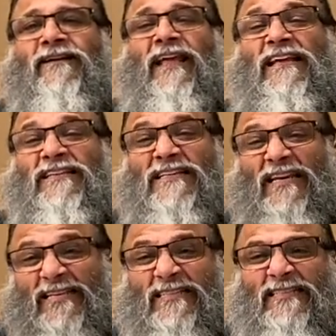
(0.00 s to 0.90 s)

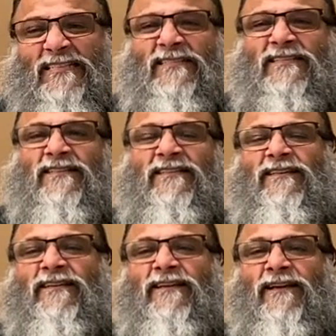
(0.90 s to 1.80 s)
Tasteless,
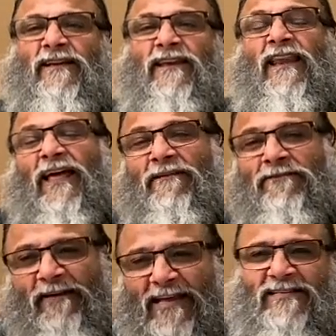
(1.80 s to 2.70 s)

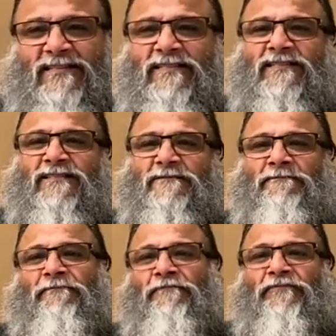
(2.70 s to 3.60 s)
lifeless,
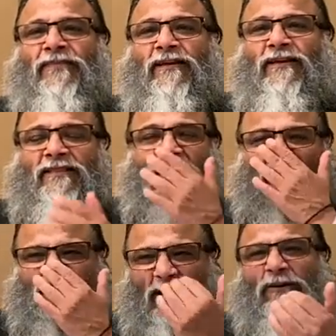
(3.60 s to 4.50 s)
and that
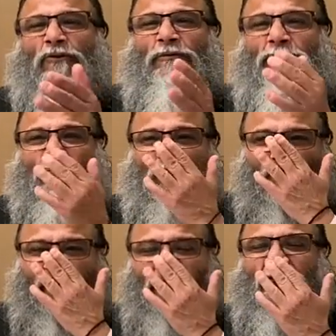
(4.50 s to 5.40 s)
is microwave food.
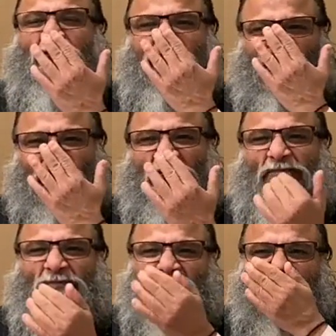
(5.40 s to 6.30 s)

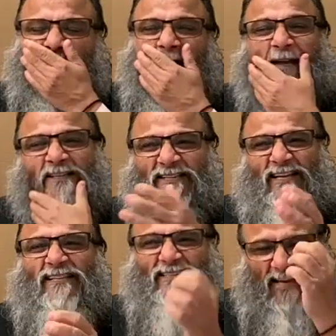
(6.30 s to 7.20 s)

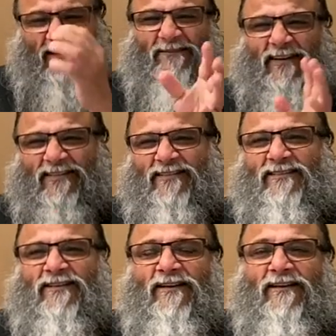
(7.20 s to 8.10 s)
Tasteless, lifeless.
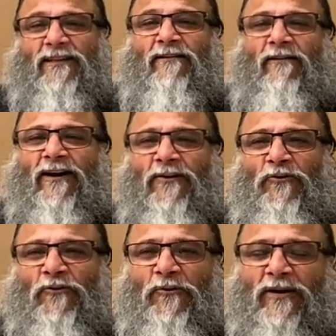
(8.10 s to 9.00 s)
Then why do
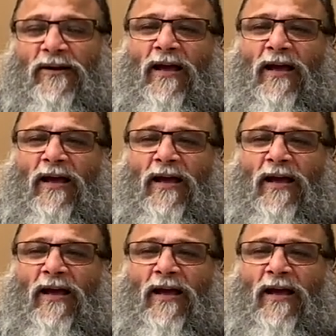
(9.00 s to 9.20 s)
you do it?